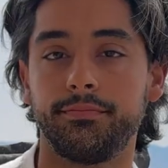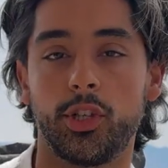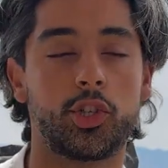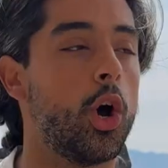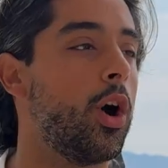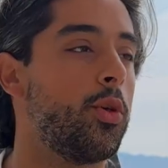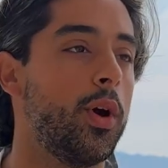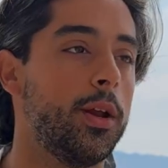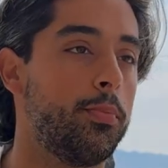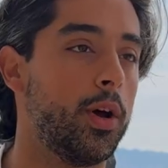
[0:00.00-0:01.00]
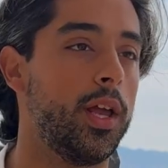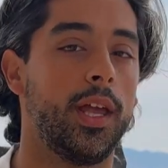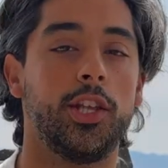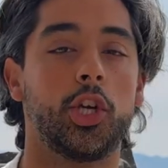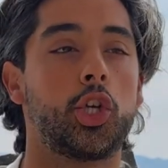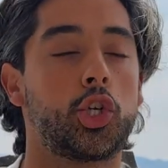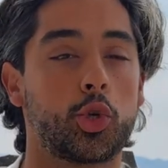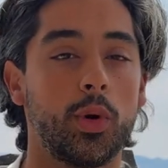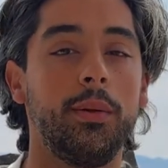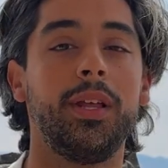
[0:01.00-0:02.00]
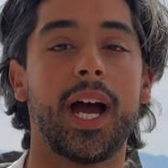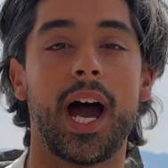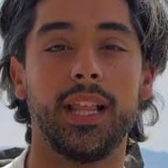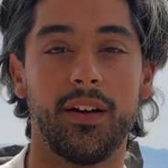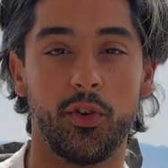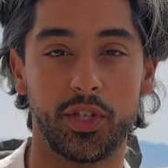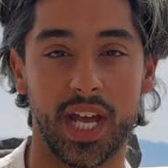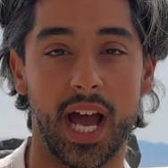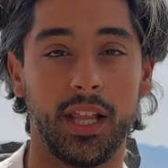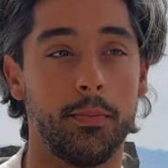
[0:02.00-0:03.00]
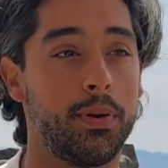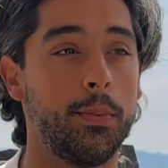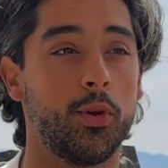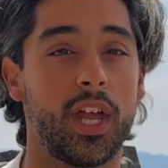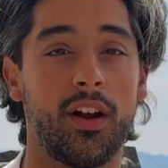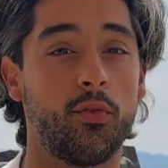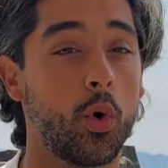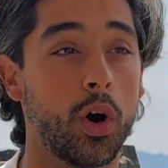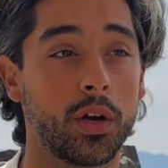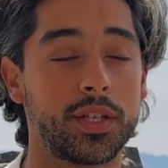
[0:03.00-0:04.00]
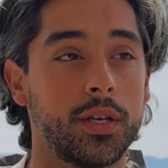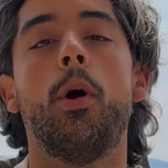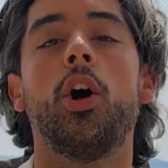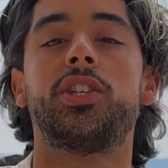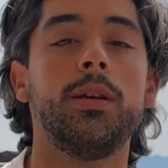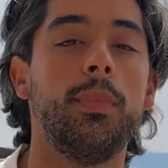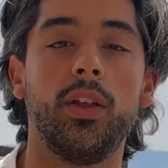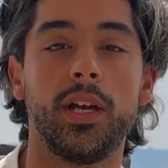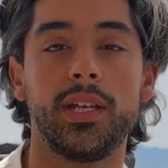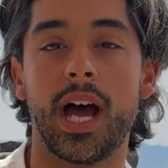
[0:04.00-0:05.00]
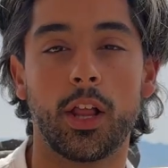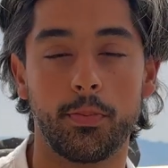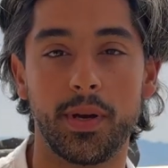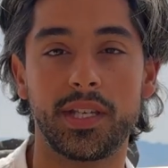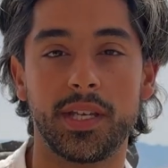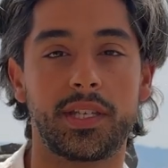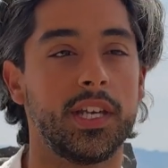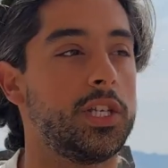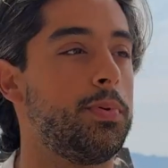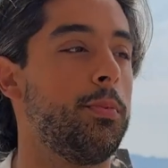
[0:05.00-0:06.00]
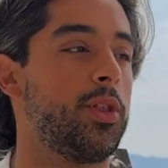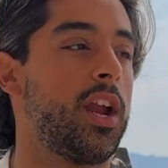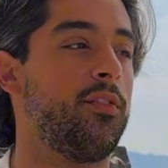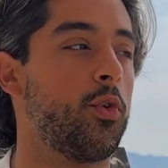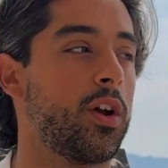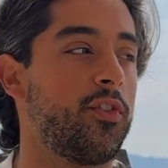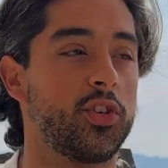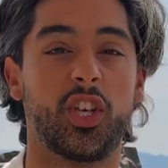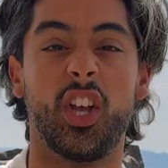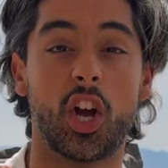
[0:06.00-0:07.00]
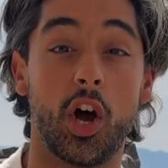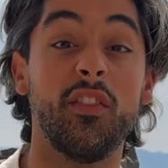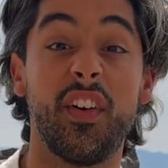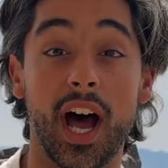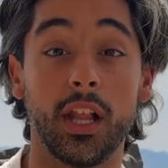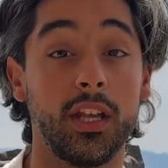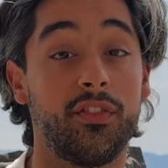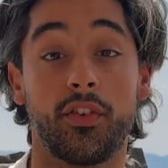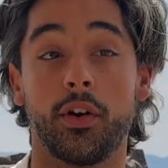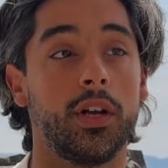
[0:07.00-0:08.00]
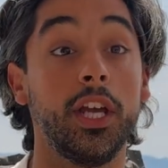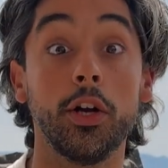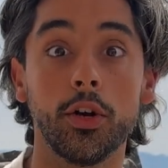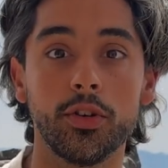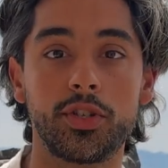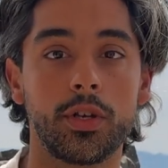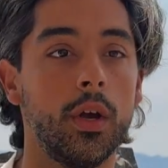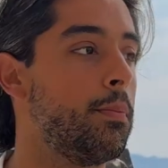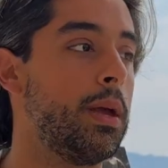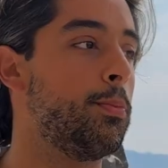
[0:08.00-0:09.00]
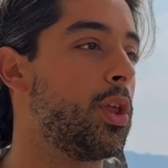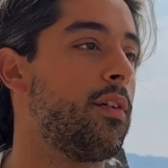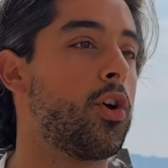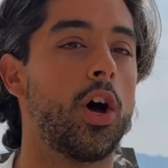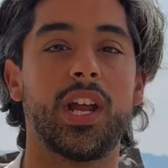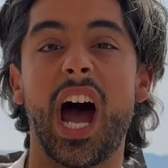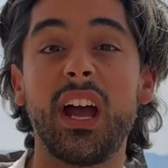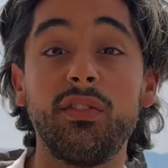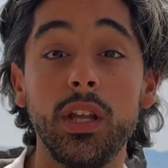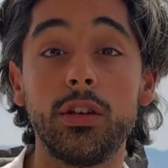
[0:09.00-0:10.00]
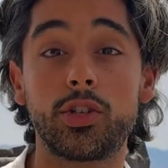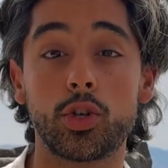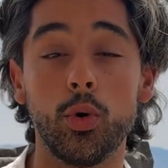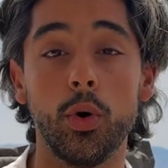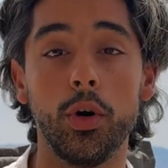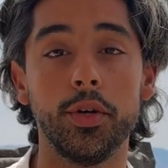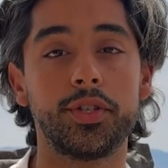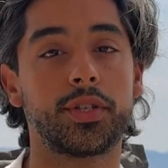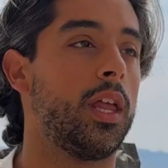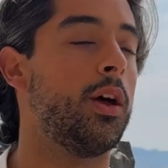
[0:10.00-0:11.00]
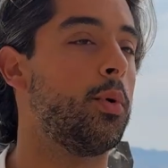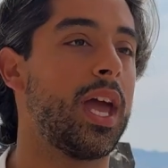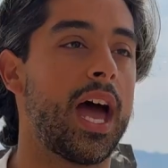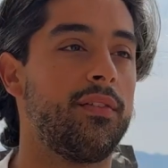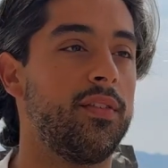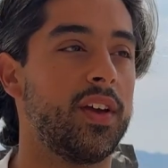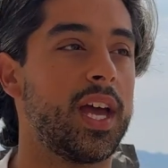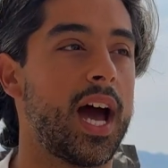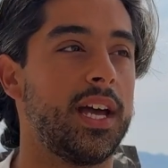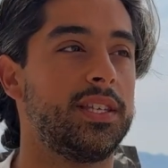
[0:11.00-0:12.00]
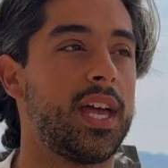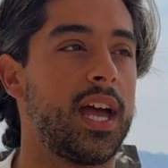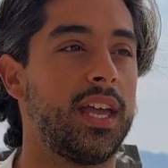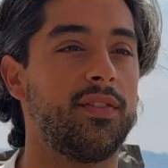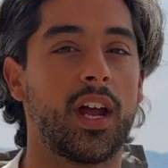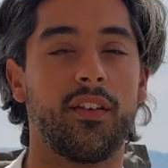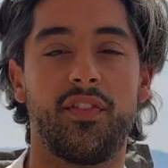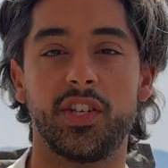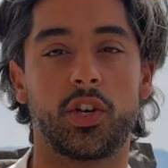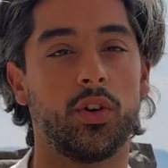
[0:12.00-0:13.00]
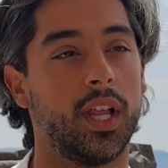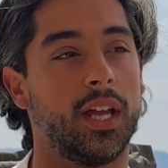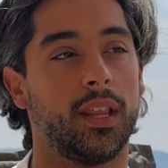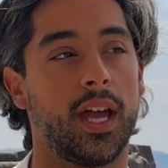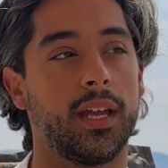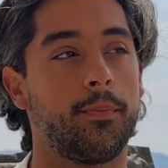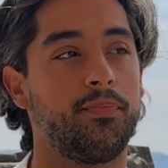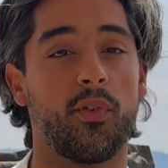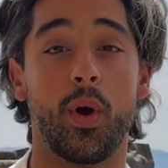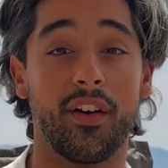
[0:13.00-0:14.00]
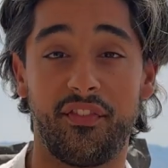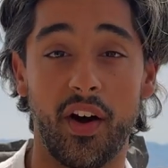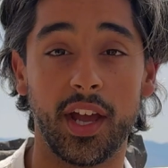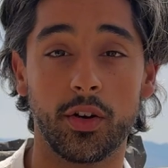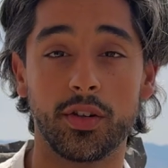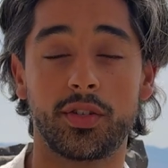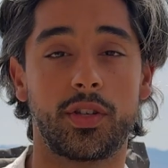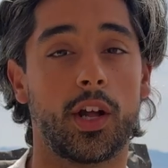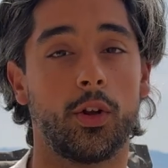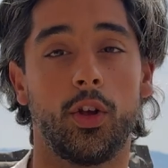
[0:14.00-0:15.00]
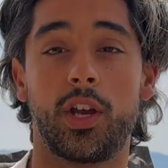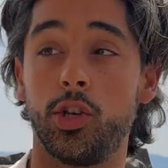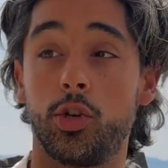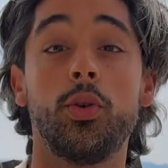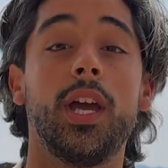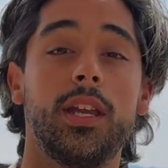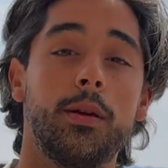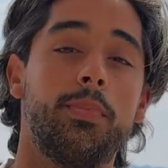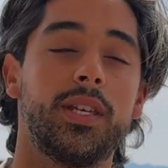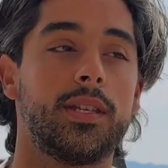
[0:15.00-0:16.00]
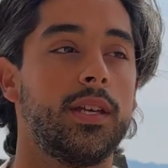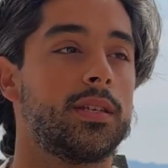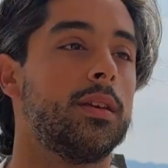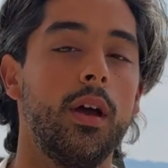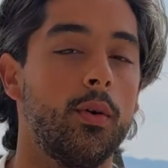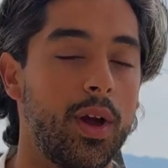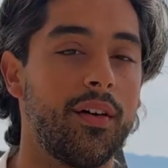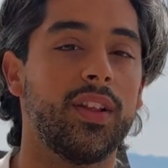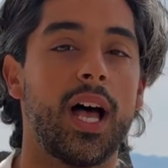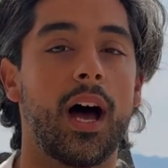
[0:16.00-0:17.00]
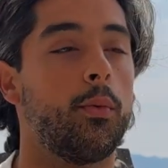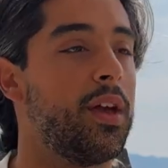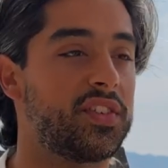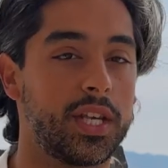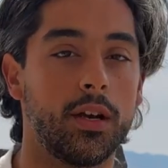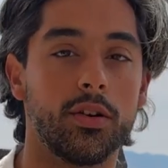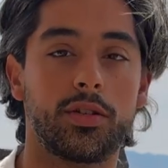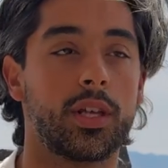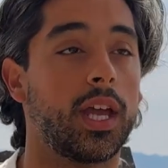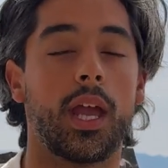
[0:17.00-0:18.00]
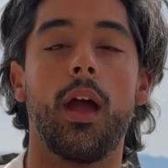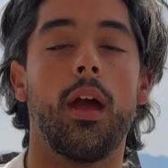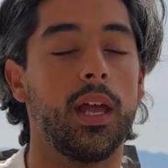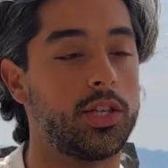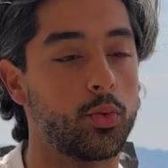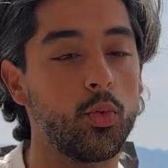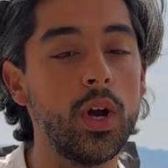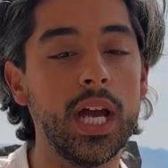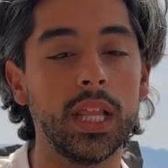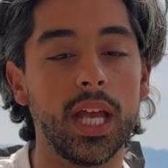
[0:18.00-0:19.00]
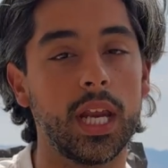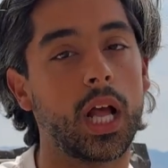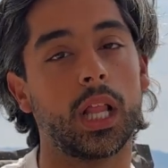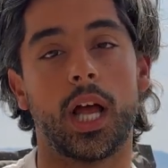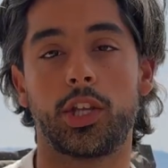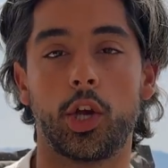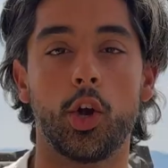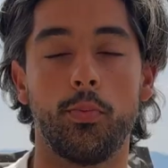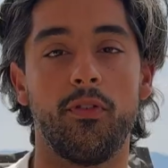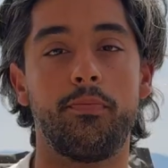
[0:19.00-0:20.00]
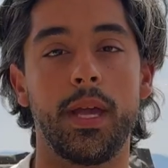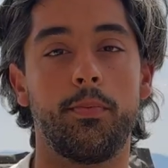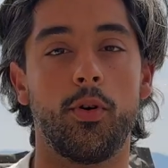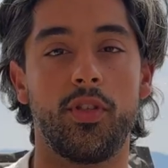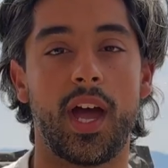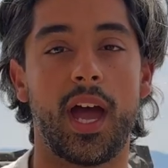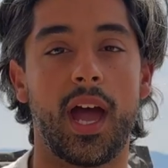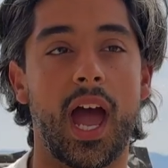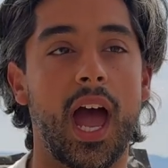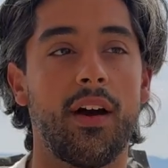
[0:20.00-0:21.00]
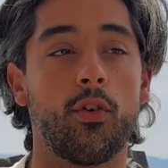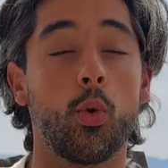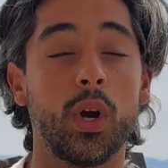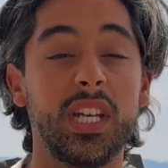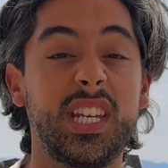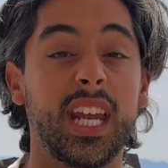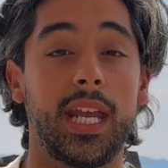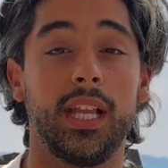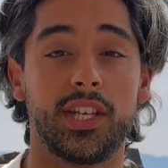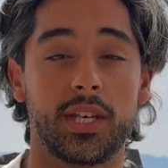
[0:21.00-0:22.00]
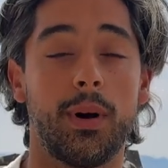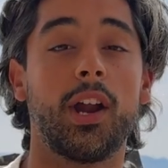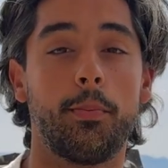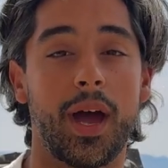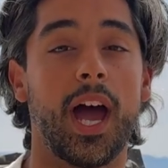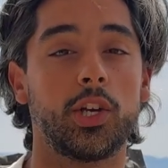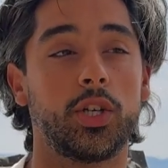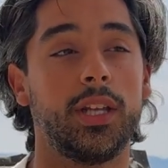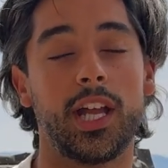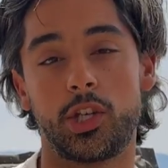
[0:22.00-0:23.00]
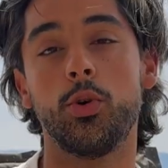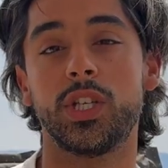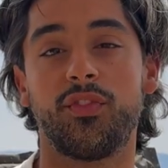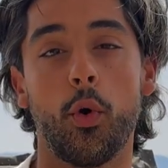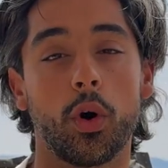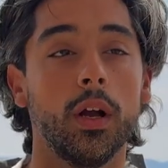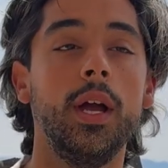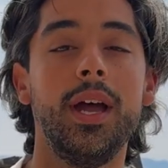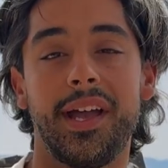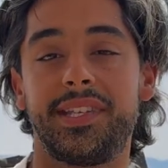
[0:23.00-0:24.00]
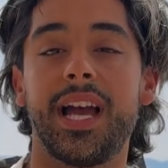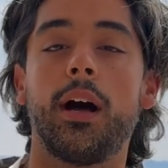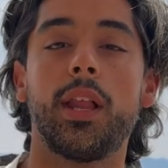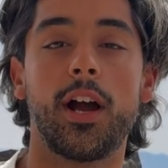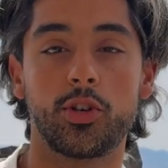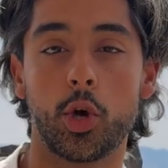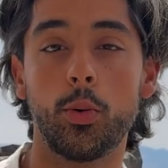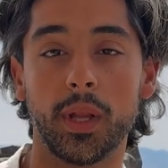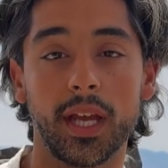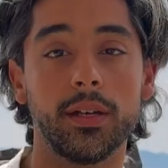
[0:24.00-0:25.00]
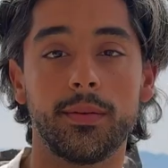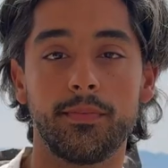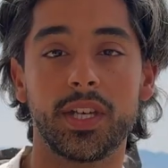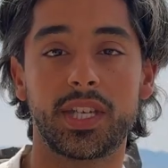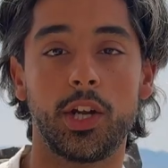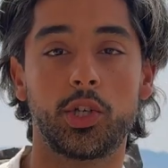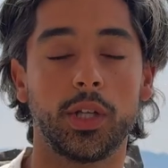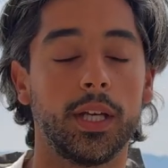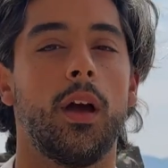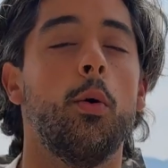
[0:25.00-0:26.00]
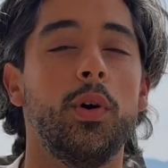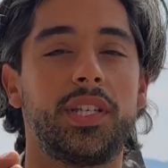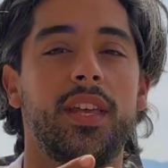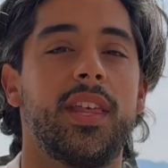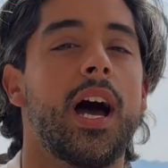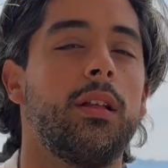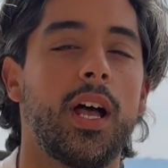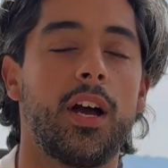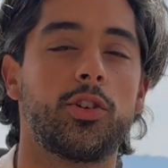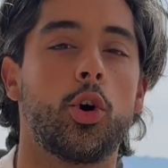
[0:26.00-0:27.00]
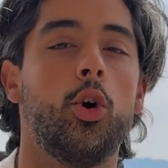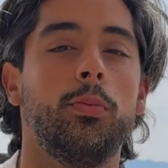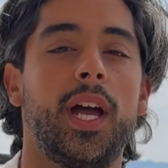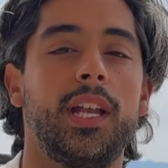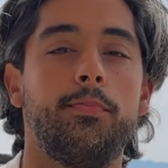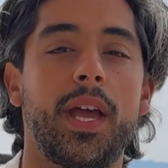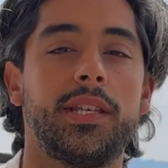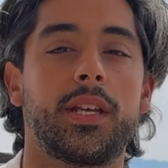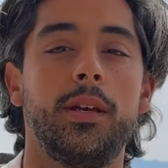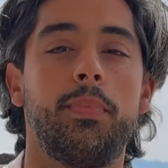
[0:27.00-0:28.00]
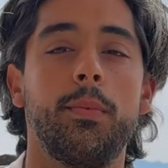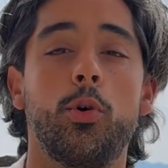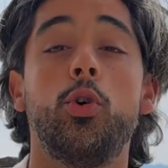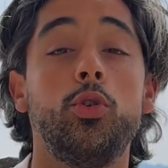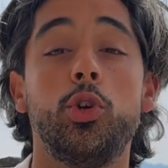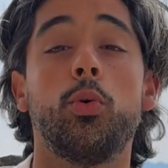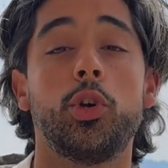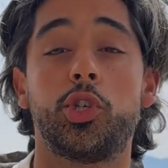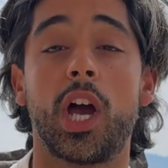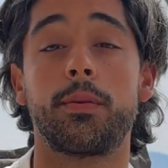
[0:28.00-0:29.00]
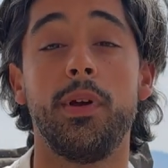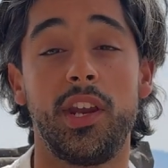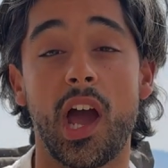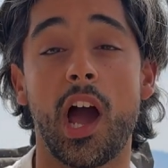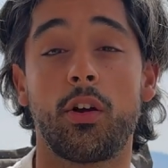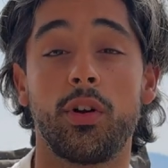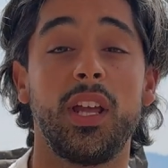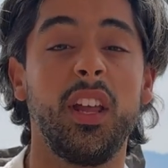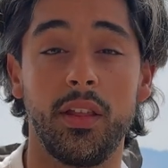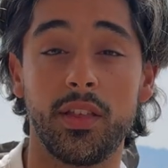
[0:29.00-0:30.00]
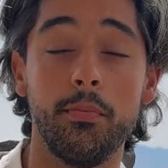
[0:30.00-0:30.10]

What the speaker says: There's no other way to put it. It's extremely high level talent, people that have worked multi-million-dollar businesses, people that have worked for Silicon Valley for years, people that have gone to Ivy League schools. And then we have even guys that, even on a physical end, like We have fighters that are looking to get into business. We have a lot. We have singers. Like, it's really an eclectic group of people that have a ridiculous amount of passion. That's who it's for. It's the outliers' homeland, essentially. And when we say the outliers' homeland, basically people who do reject mediocrity, the